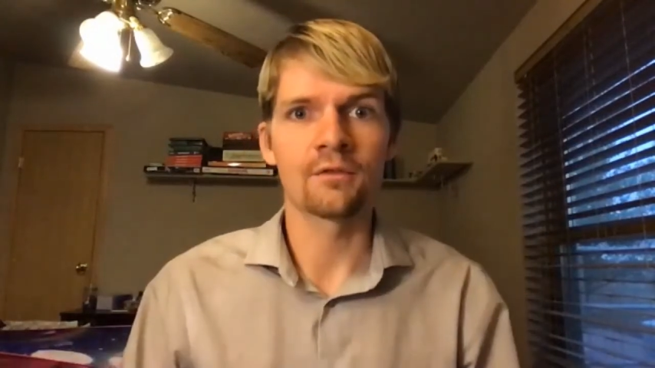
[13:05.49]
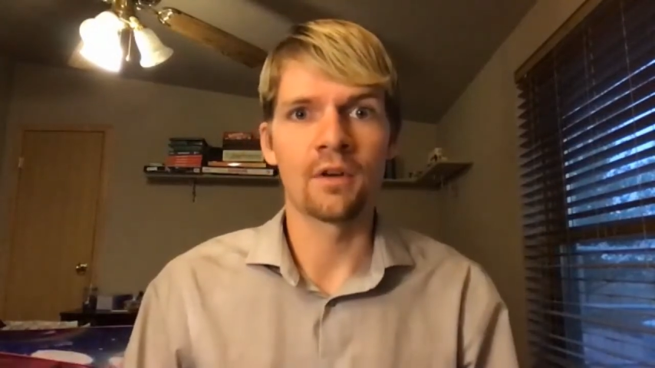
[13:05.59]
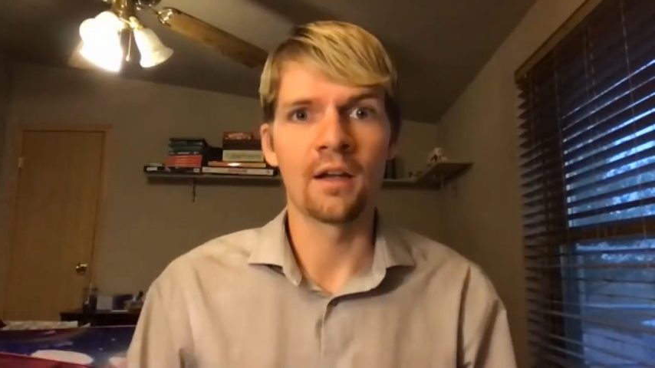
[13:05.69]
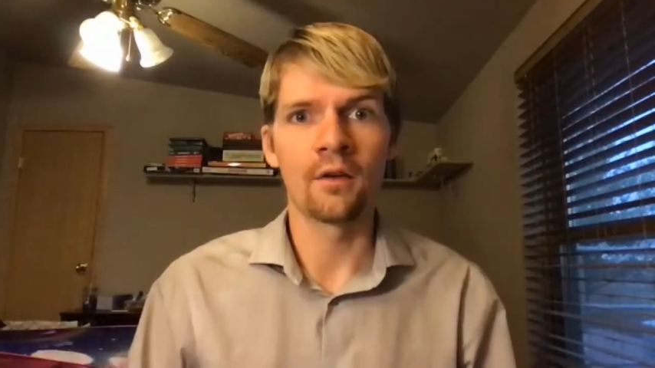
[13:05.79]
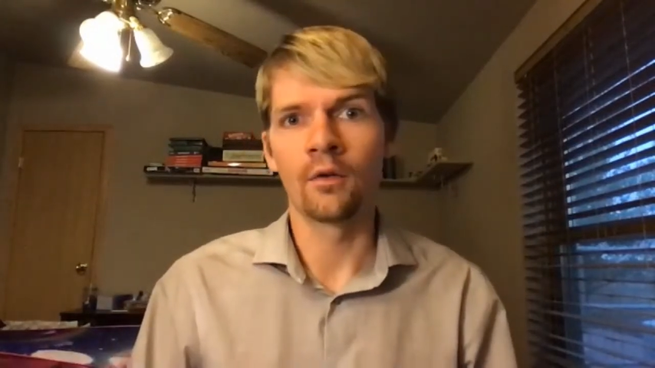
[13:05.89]

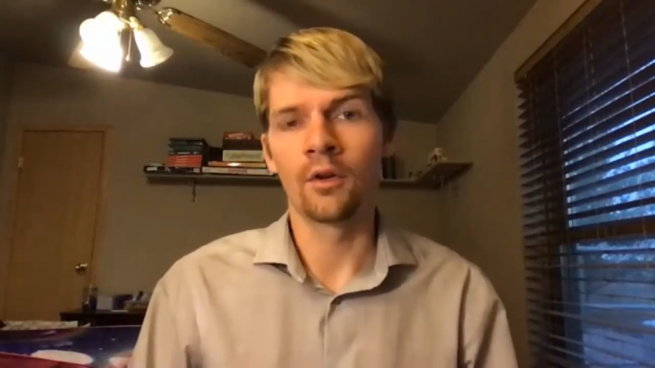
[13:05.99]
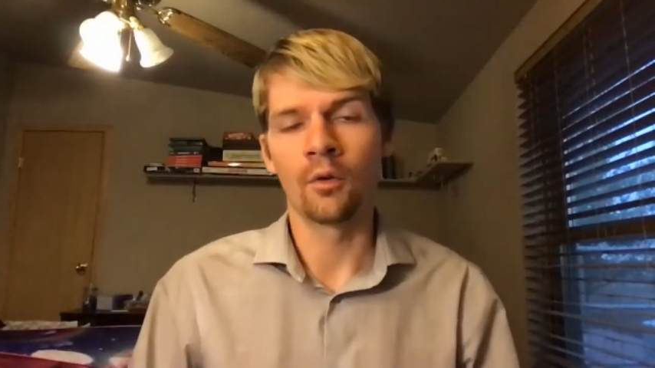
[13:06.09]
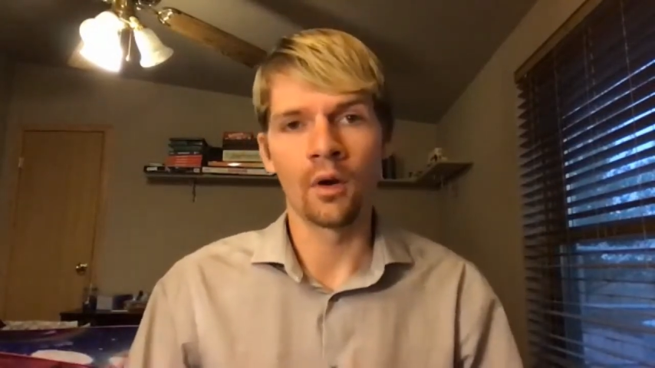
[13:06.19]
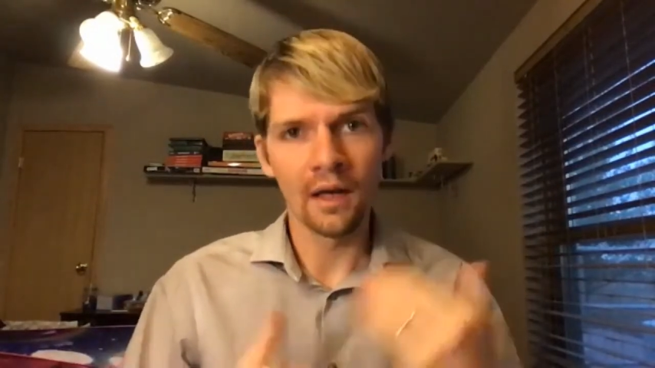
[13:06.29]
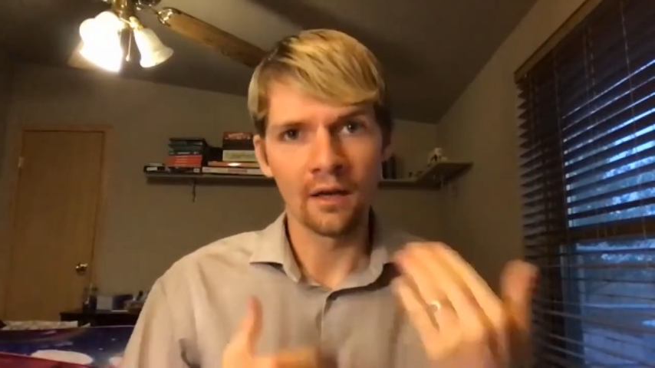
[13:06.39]
right,
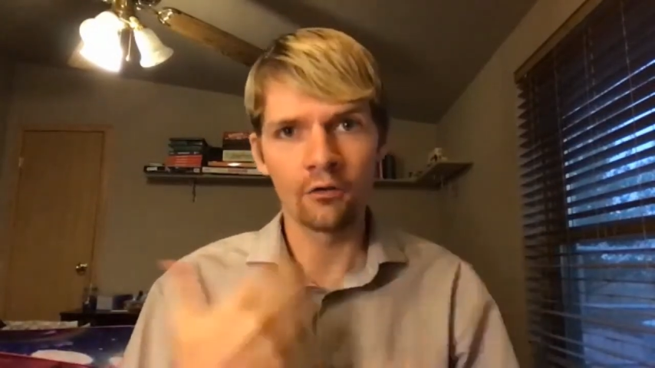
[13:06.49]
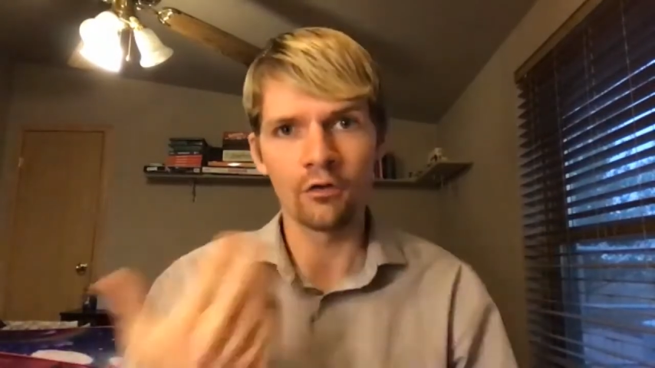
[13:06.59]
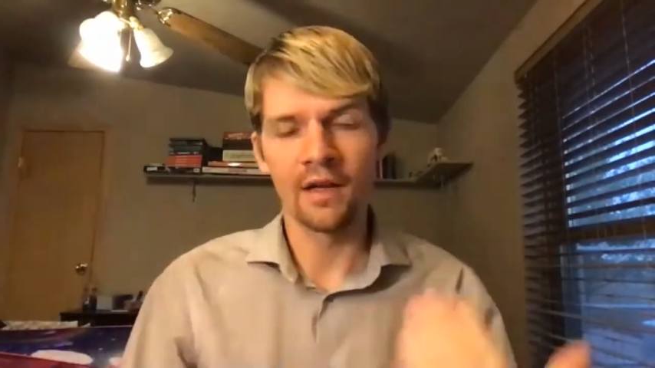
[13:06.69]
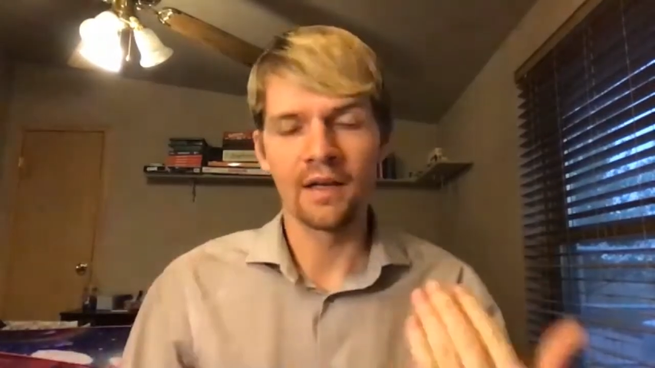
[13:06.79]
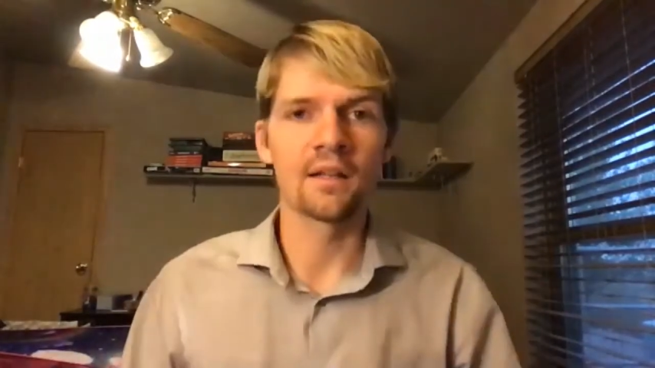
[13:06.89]
are kind of
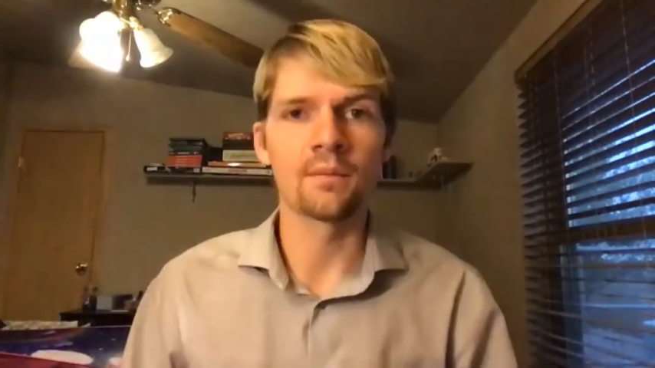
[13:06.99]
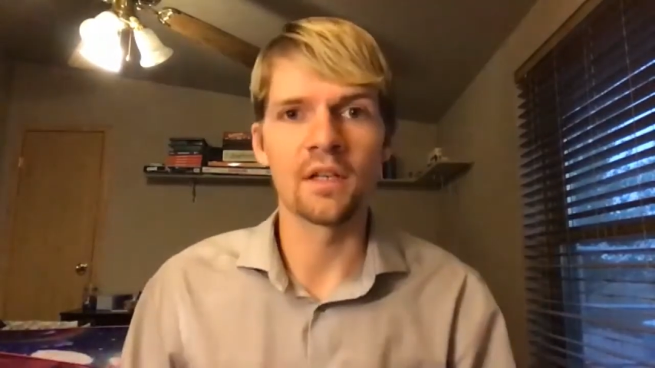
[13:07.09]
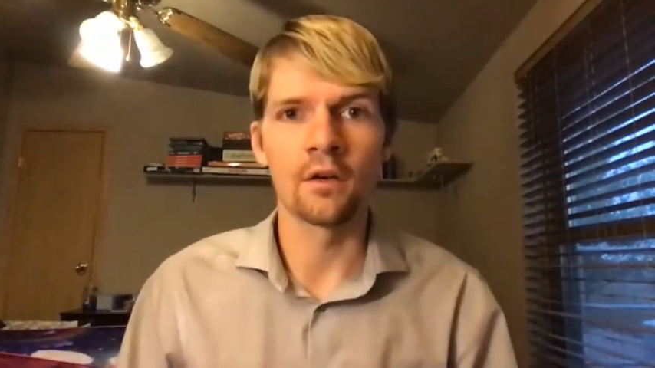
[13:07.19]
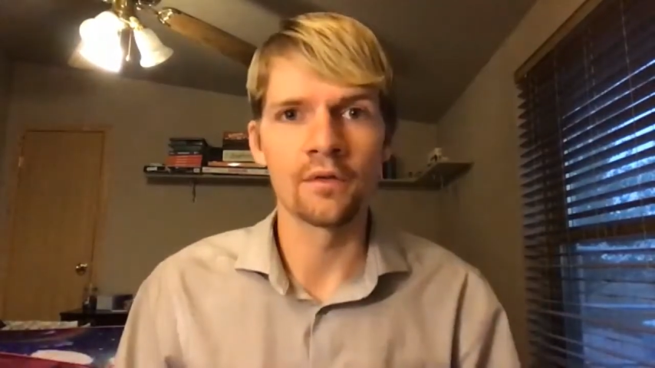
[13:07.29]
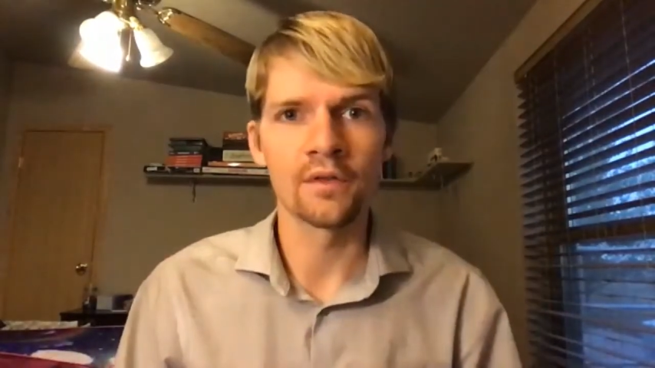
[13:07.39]
trying to get
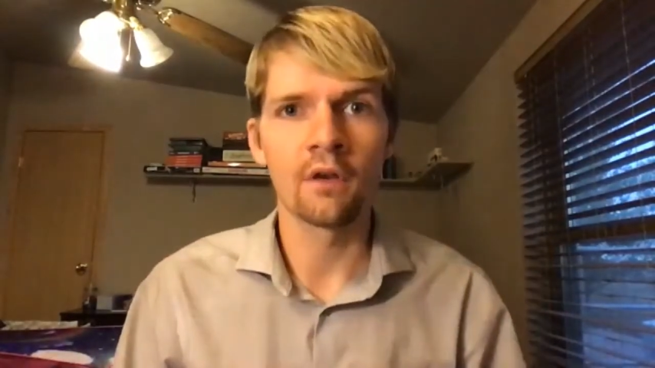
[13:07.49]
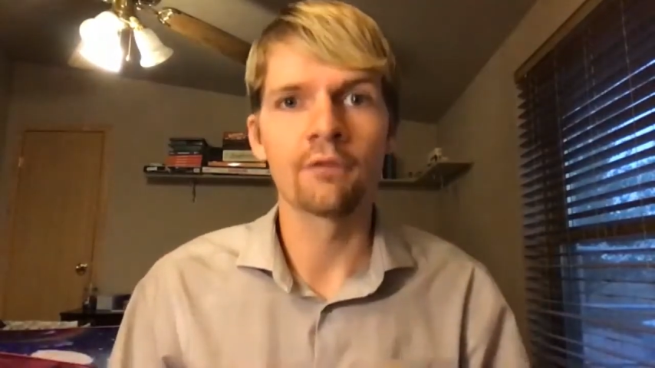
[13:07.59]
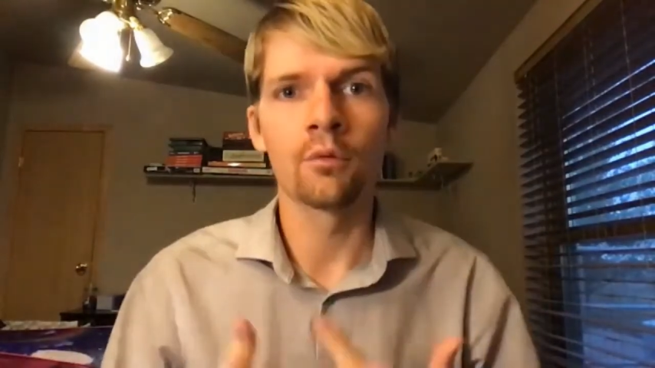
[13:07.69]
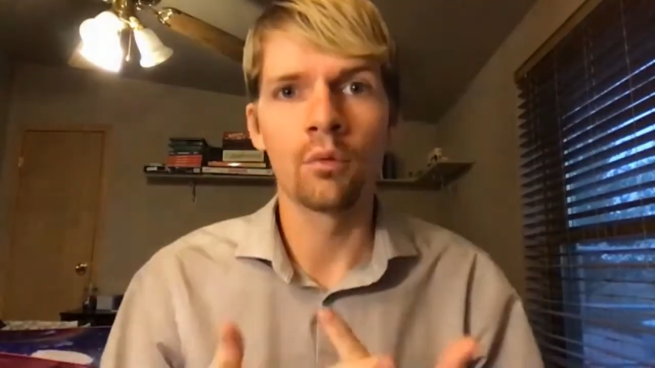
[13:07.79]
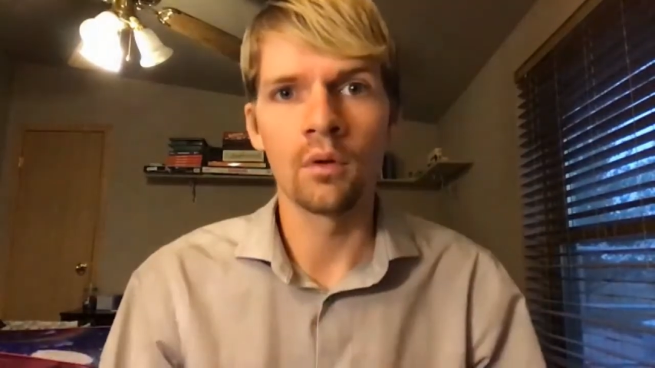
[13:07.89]
themselves
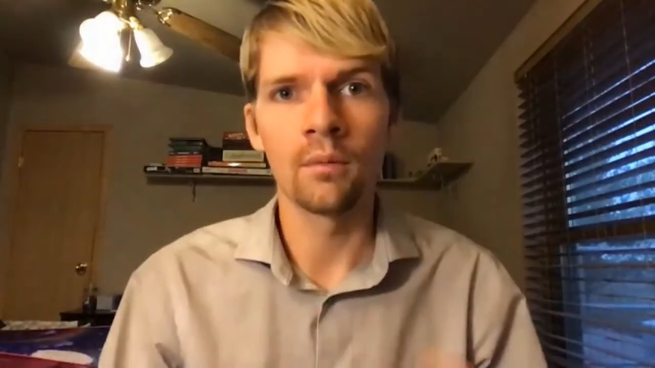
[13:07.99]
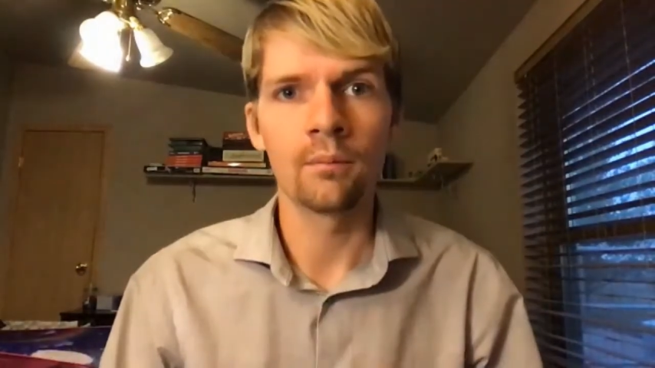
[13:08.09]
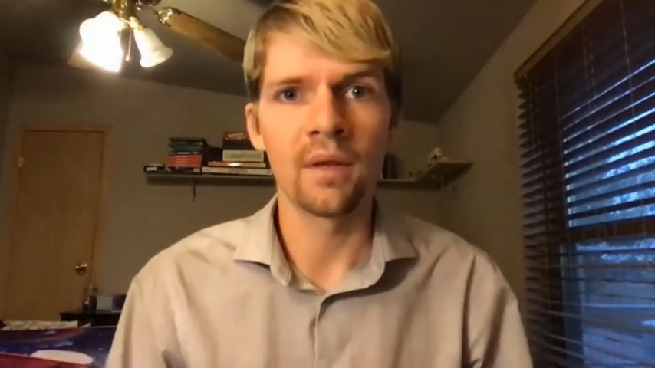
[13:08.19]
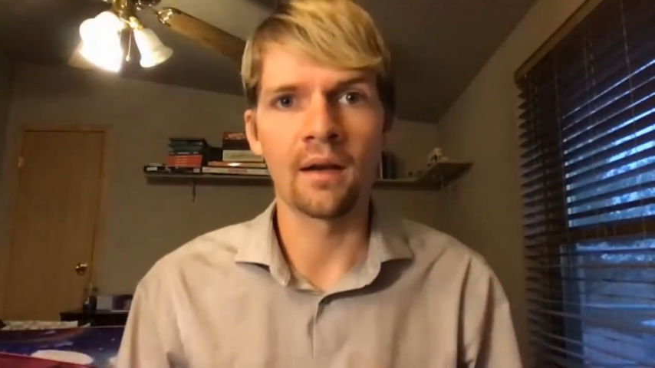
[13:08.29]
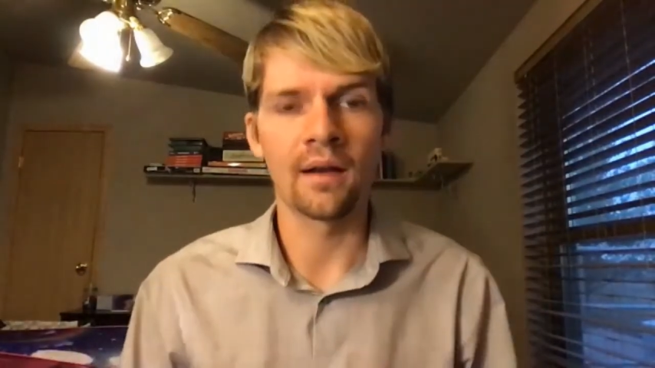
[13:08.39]
comfortable
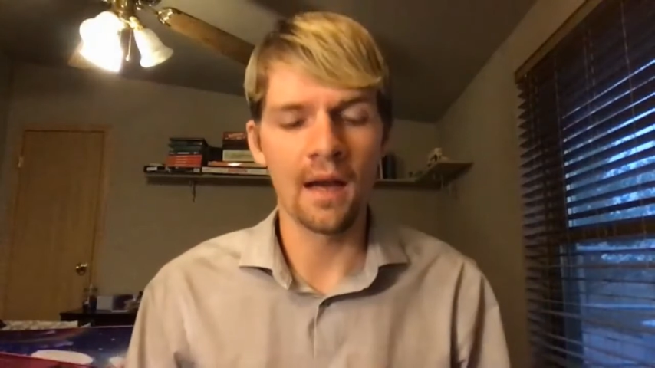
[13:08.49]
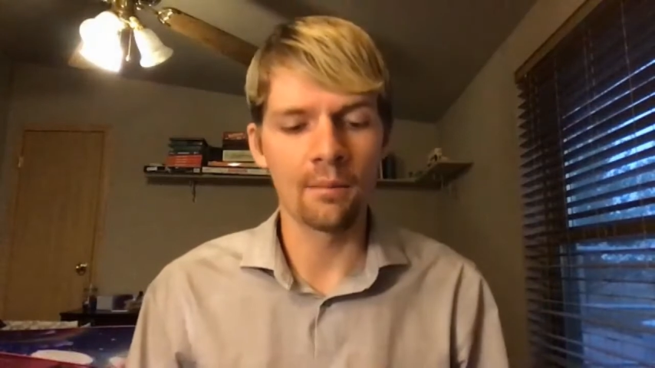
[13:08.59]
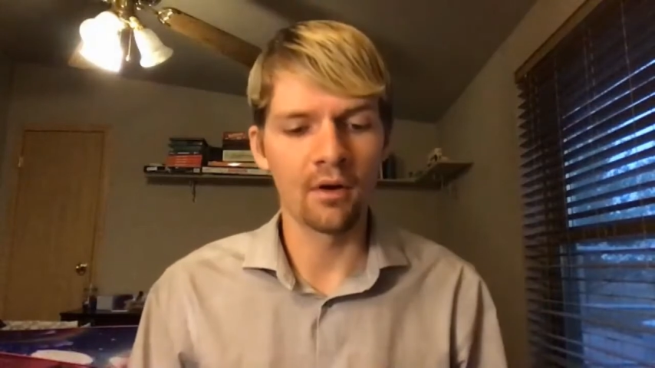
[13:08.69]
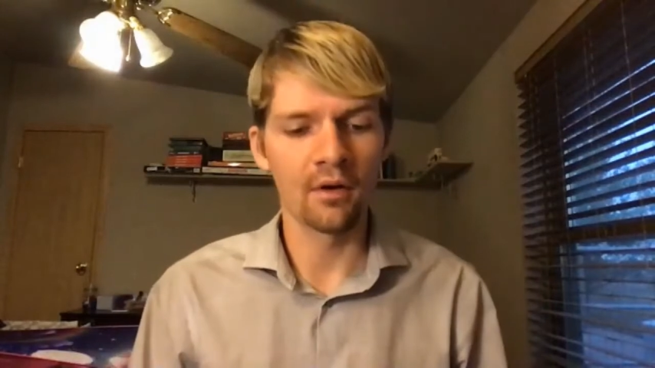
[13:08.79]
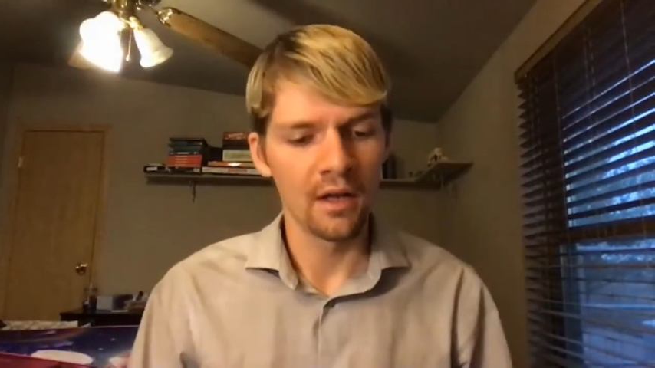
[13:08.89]
being on
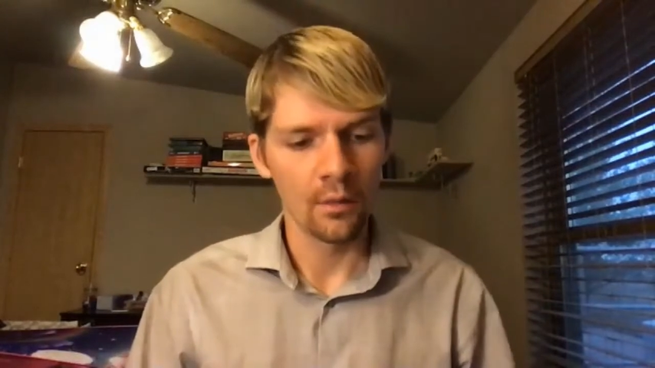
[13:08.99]
camera,